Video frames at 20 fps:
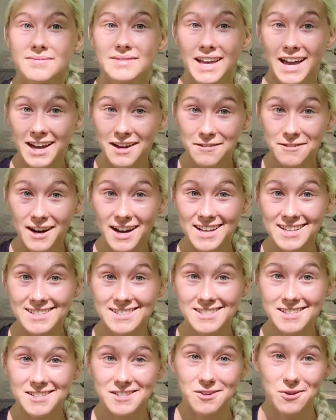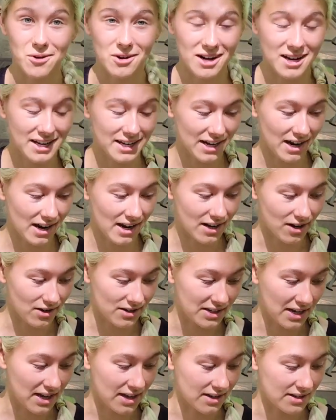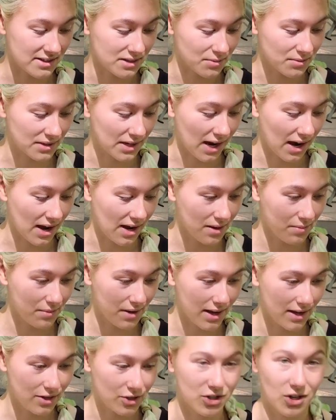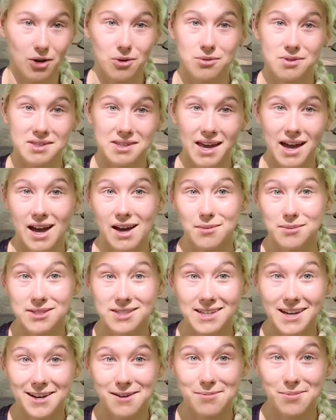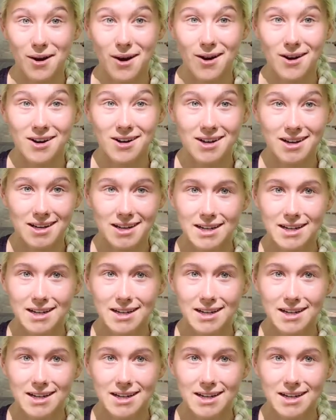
Hey friends, Nora and I are taking some time at Jones Gap State Park.